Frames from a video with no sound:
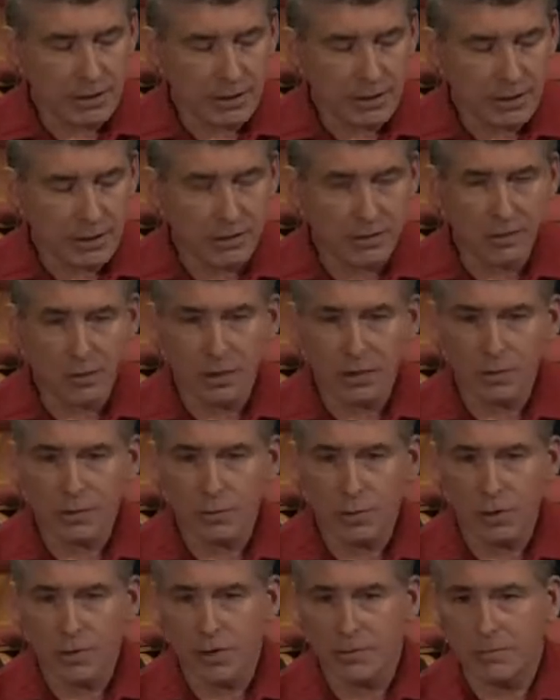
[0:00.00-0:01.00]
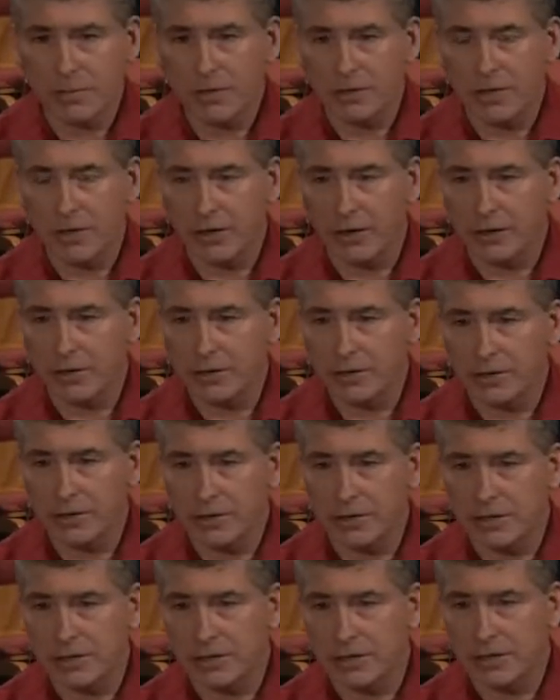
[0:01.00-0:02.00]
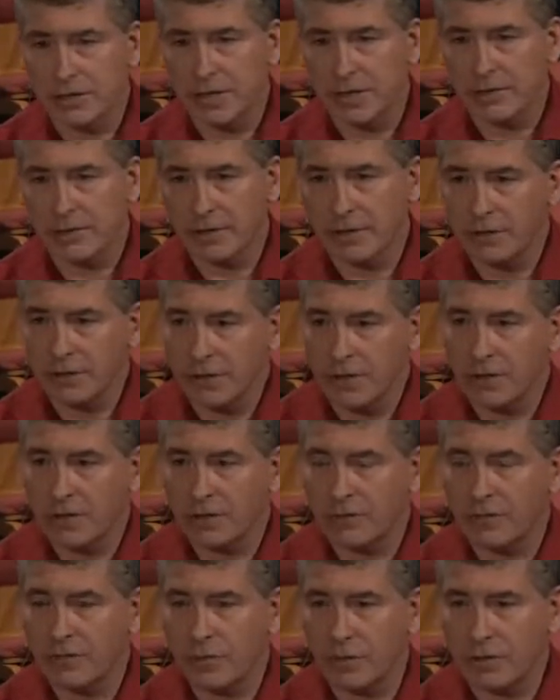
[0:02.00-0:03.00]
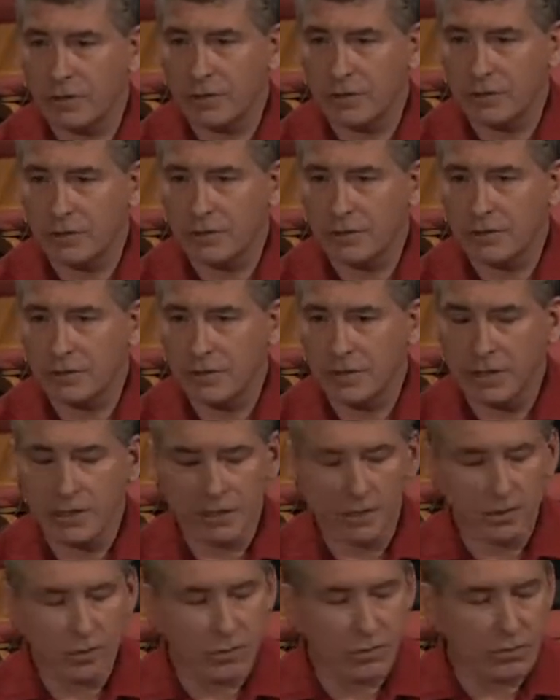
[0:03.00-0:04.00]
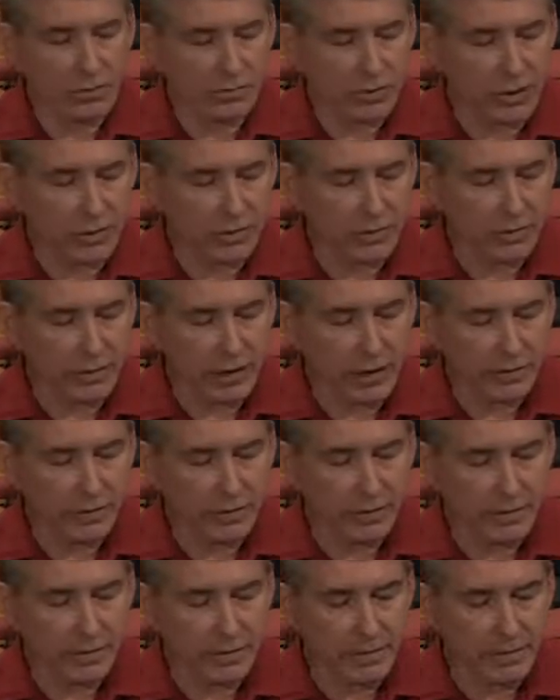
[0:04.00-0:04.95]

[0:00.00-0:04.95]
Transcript: you know, lost one in miscarriage in 67, and so I look forward to seeing an older brother in heaven.